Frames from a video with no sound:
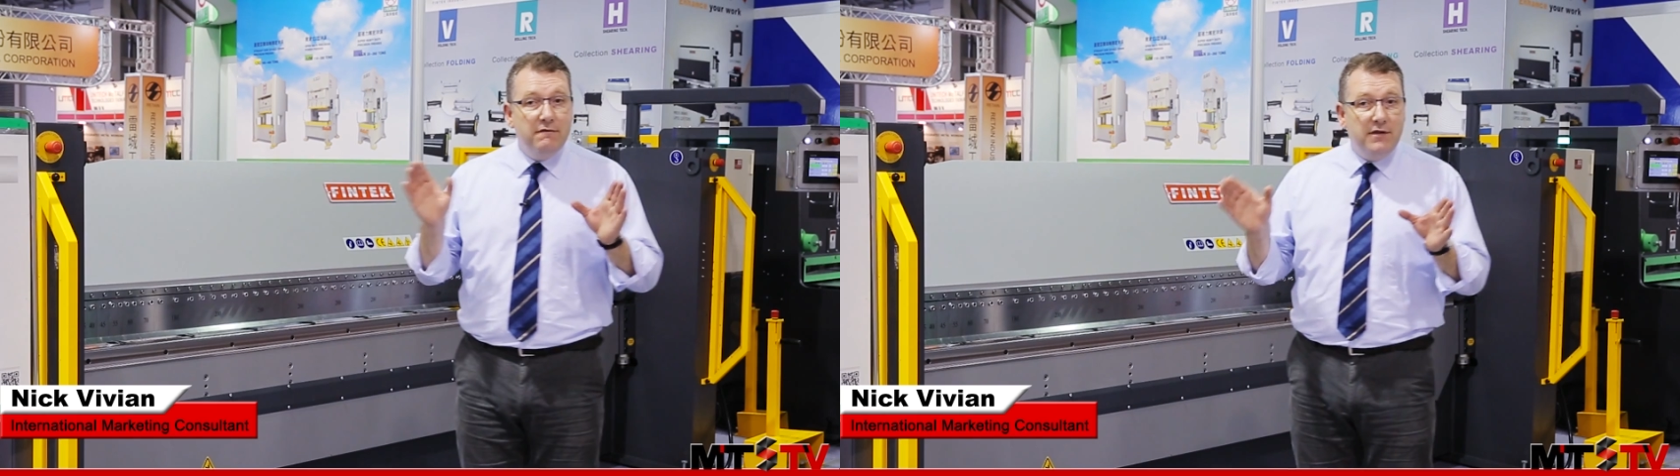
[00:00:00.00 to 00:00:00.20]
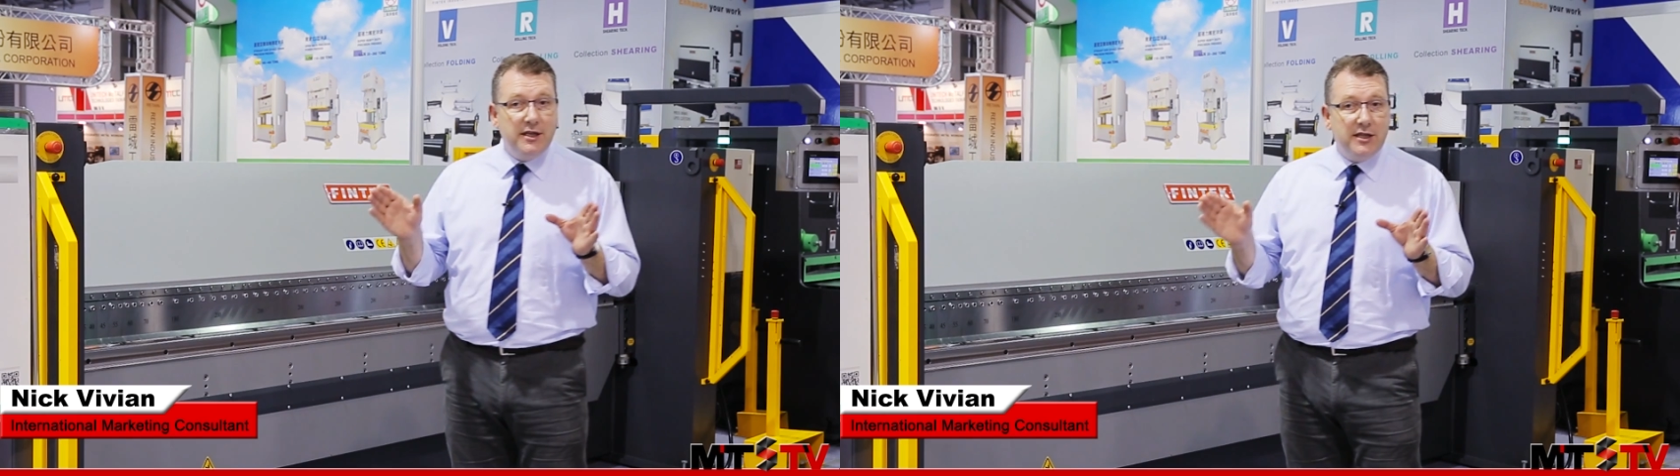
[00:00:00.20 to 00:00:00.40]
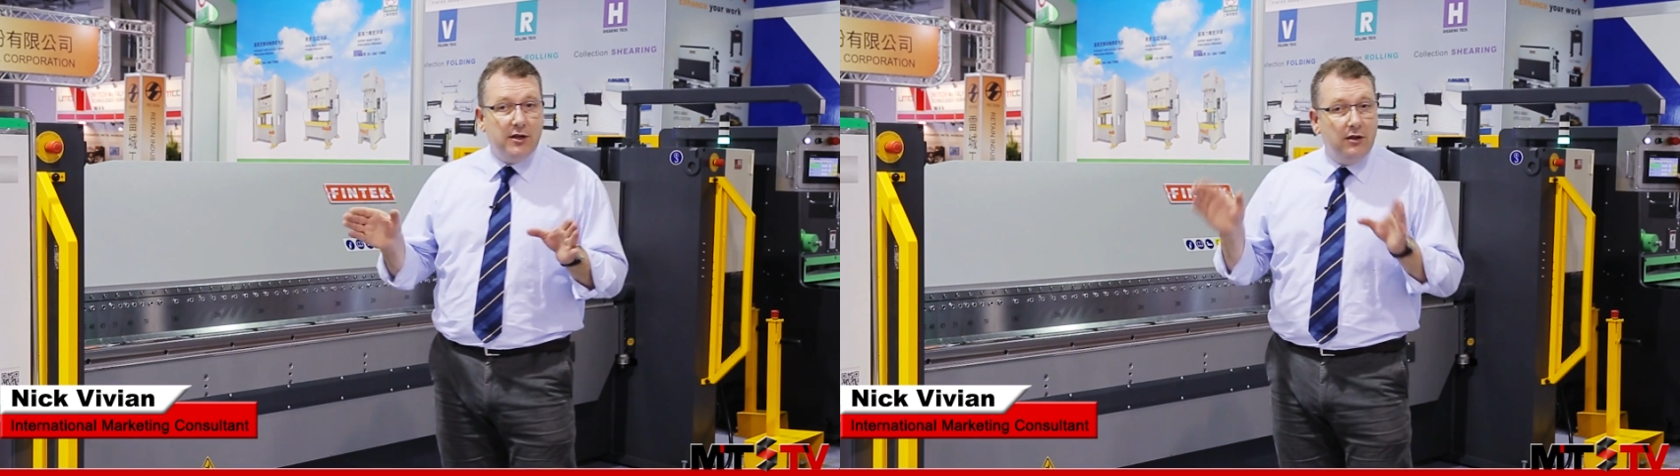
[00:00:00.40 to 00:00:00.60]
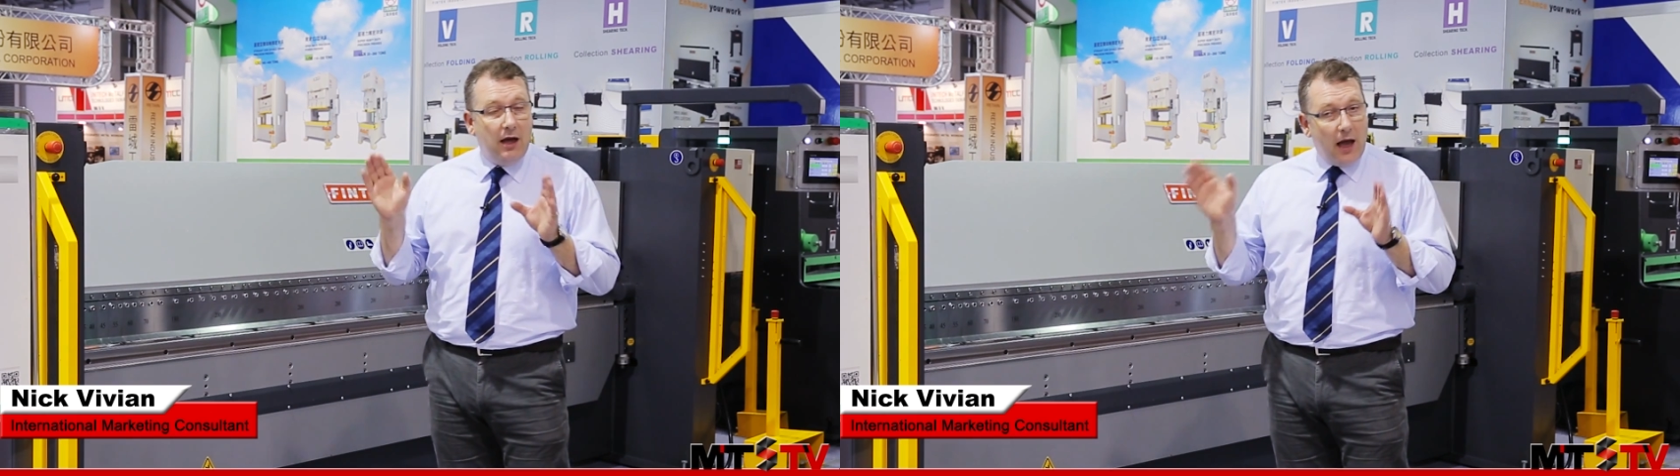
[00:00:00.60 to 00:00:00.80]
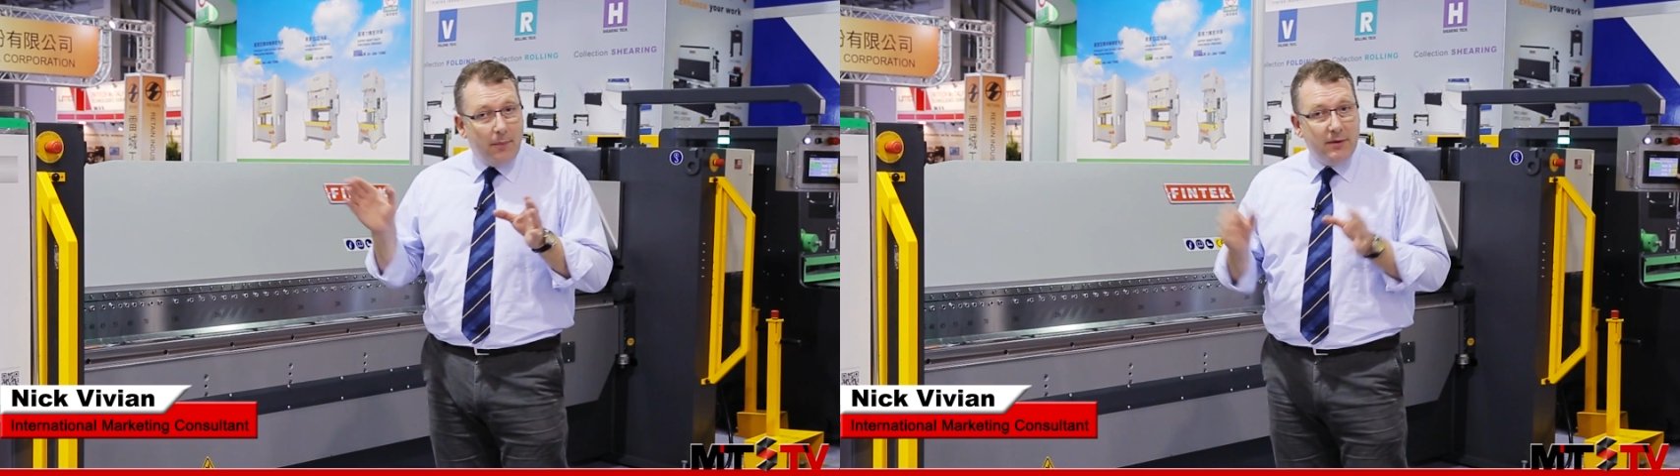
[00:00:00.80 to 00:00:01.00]

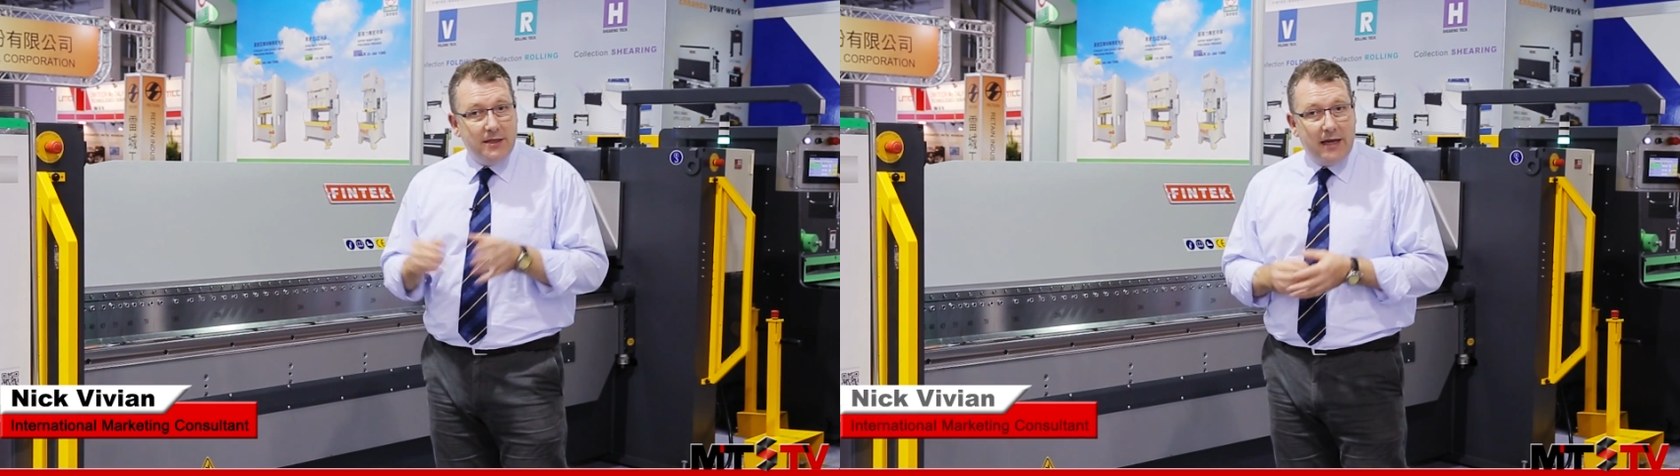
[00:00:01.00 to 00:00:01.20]
vertical up and